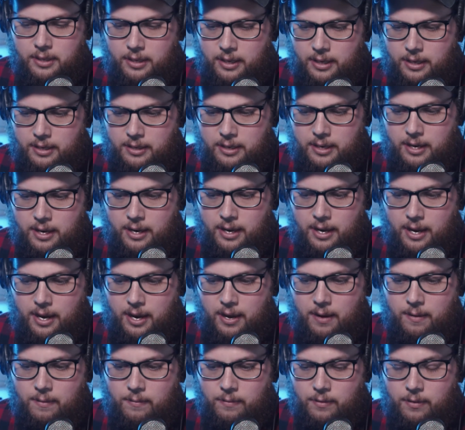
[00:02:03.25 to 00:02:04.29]
And I
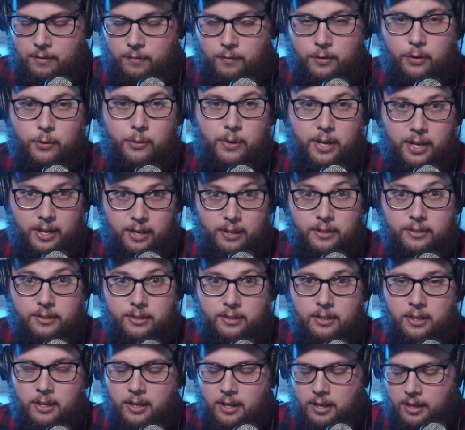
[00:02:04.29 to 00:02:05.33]
have a few kids,
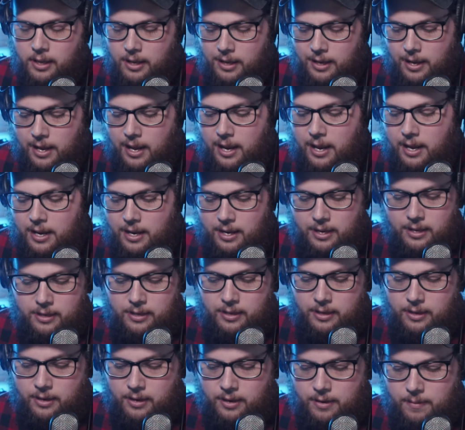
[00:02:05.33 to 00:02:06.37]
and
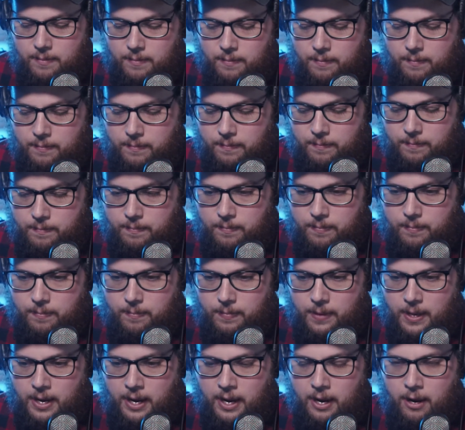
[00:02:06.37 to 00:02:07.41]
um,
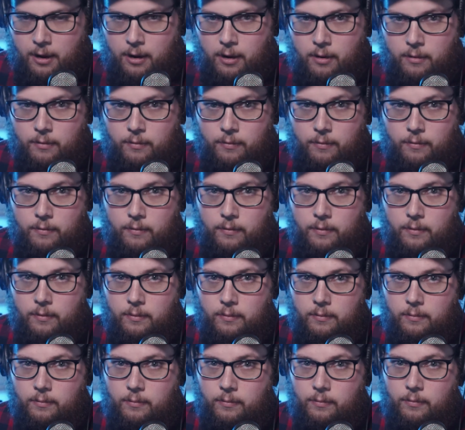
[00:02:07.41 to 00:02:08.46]
I have
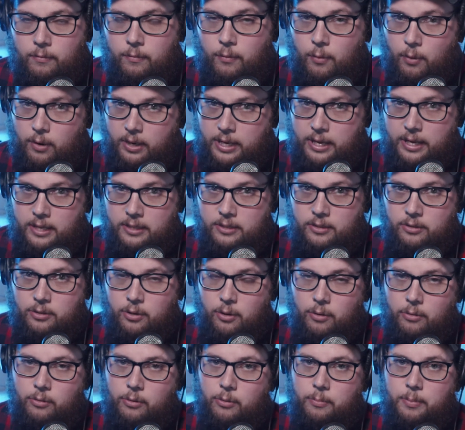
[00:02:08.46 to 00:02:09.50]
four kids in
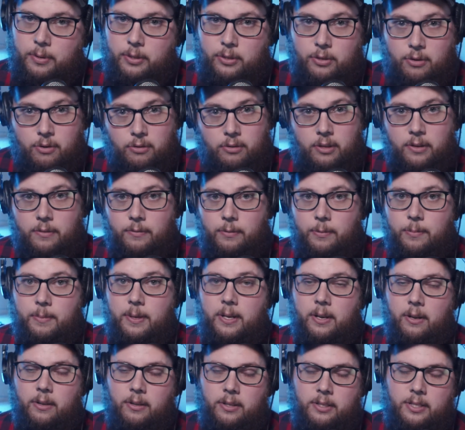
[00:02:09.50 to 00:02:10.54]
total, but two live with me
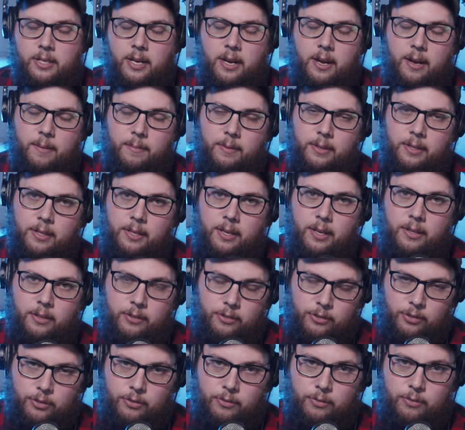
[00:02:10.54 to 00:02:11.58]
all the time, and the other
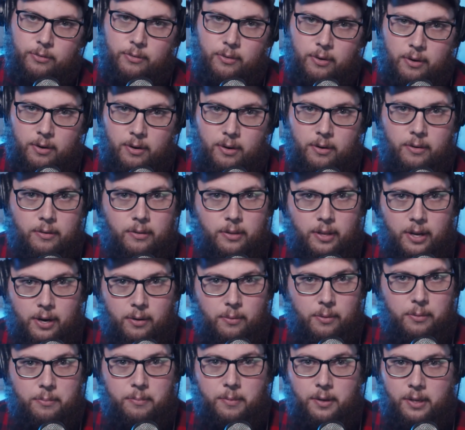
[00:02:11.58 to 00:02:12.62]
two are there
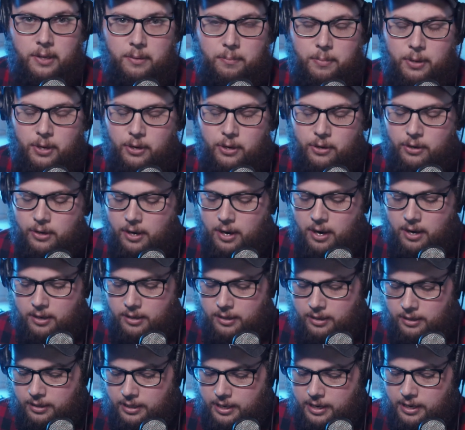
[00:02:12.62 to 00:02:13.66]
with me
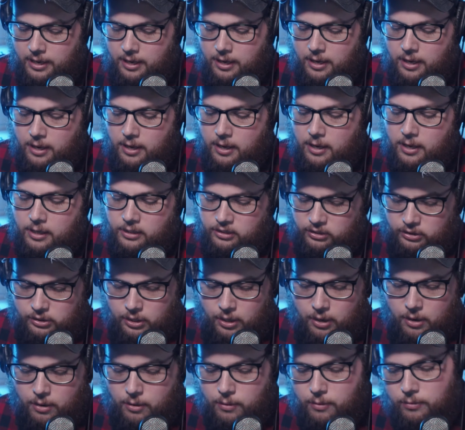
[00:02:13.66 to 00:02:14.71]
periodically.
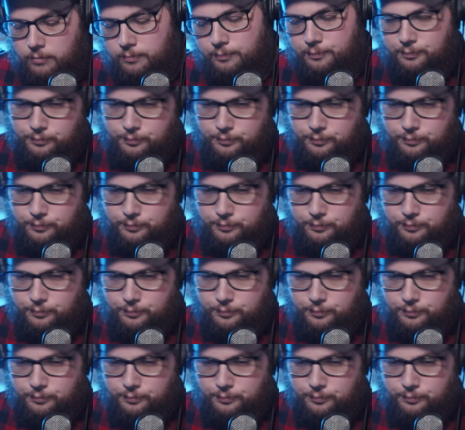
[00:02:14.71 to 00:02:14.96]
So